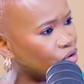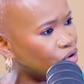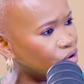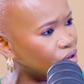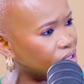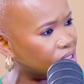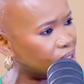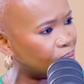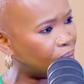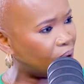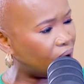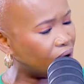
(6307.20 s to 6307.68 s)

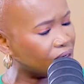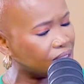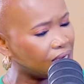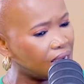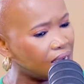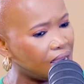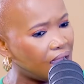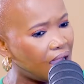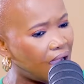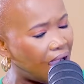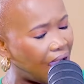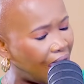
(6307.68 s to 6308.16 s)
It's about
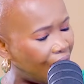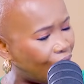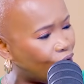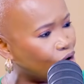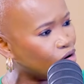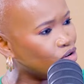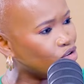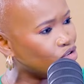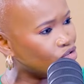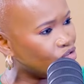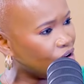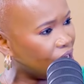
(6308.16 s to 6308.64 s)

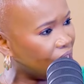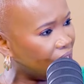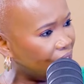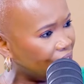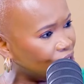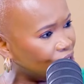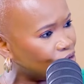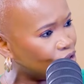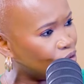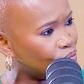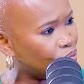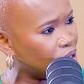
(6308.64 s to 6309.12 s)
how you
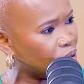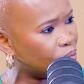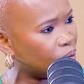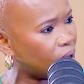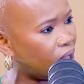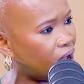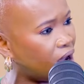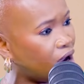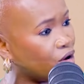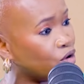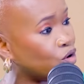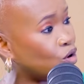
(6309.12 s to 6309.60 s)
relate with
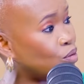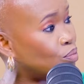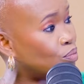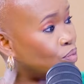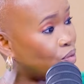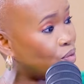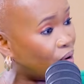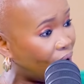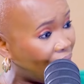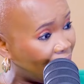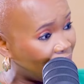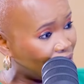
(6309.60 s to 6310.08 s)
people, how your
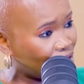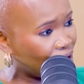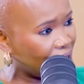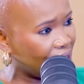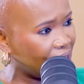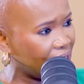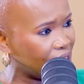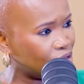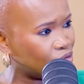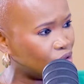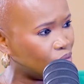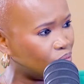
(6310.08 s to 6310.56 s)
brand
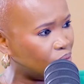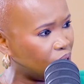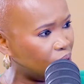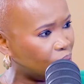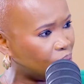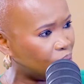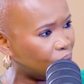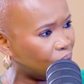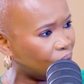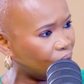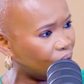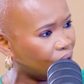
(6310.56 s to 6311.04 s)
relates with
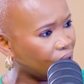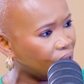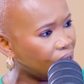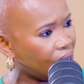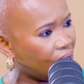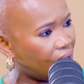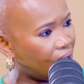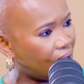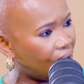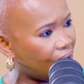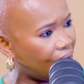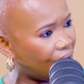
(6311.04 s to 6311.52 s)
people,
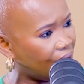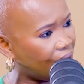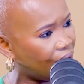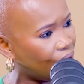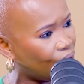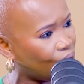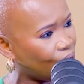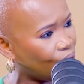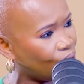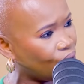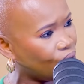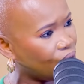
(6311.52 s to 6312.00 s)

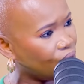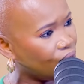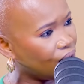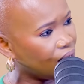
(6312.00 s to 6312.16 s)
how